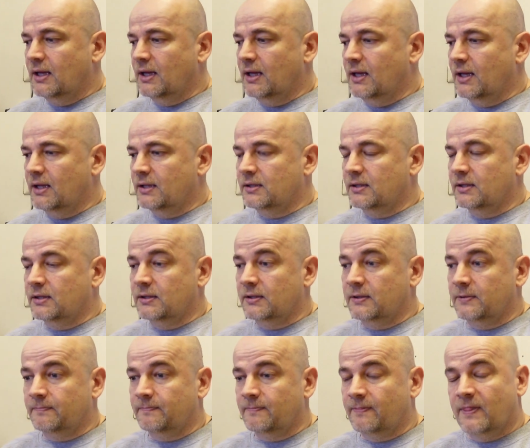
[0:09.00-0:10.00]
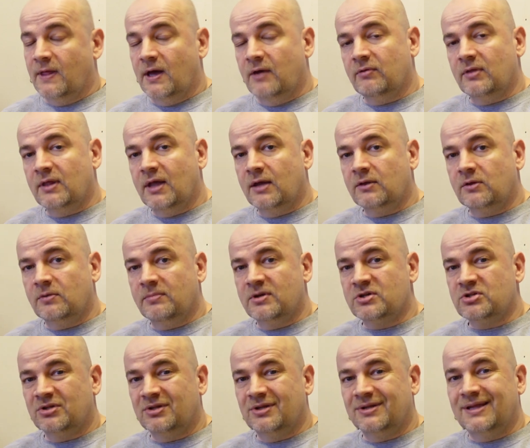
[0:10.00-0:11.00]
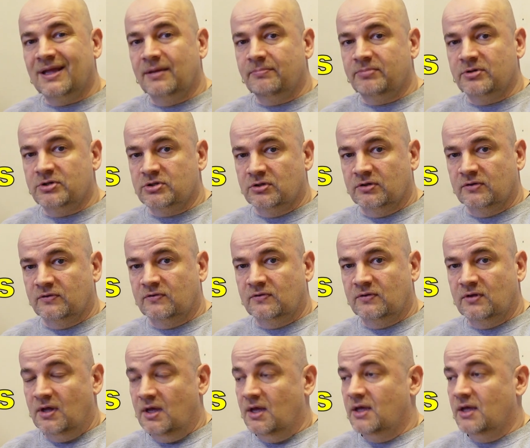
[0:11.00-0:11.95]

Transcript: and um, I would like to measure the temperatures.